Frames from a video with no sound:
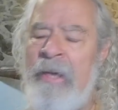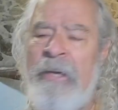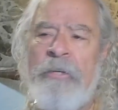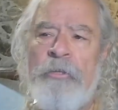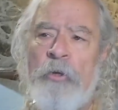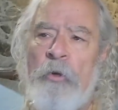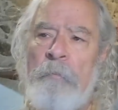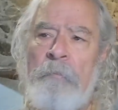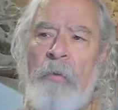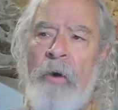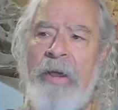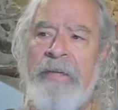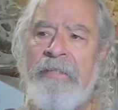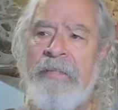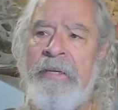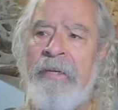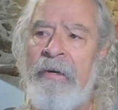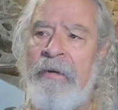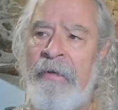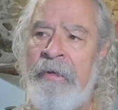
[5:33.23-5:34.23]

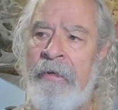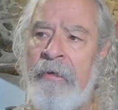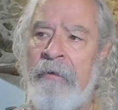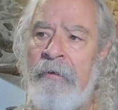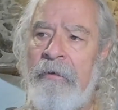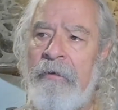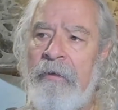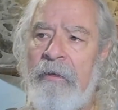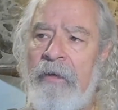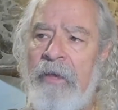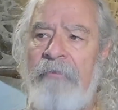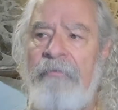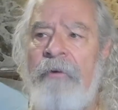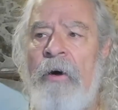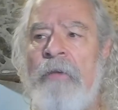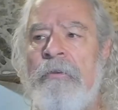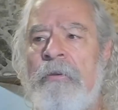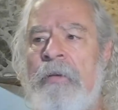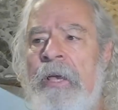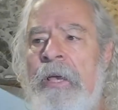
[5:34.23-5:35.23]
Surprisingly, he
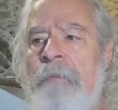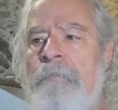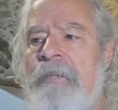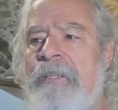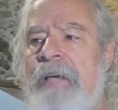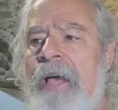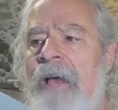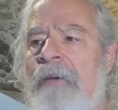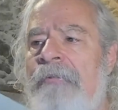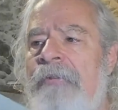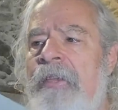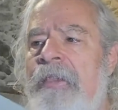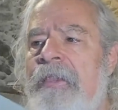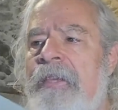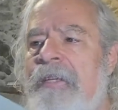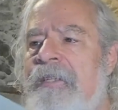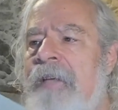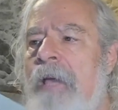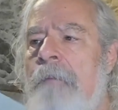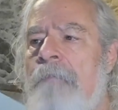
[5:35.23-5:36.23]
found himself in
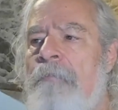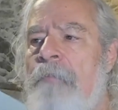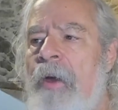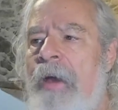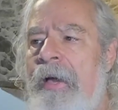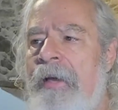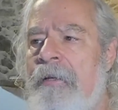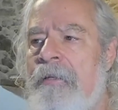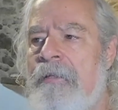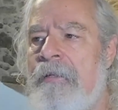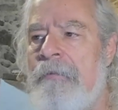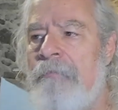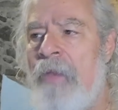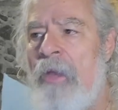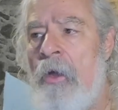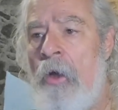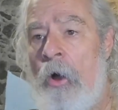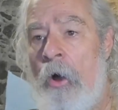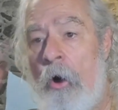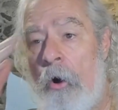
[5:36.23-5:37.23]
the same place,
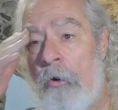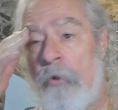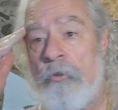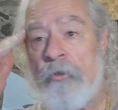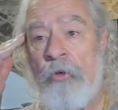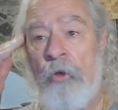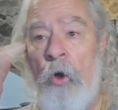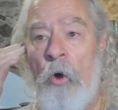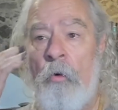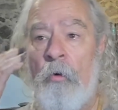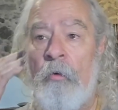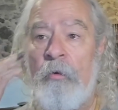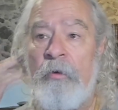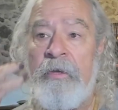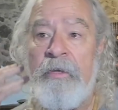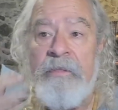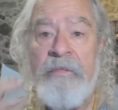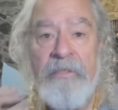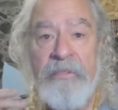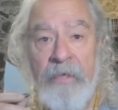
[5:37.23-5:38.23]
or so
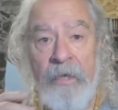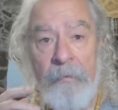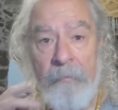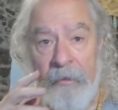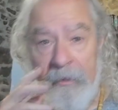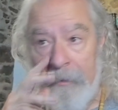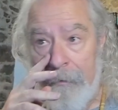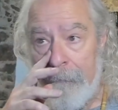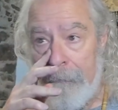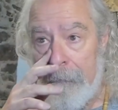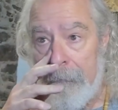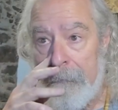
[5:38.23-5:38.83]
it seemed.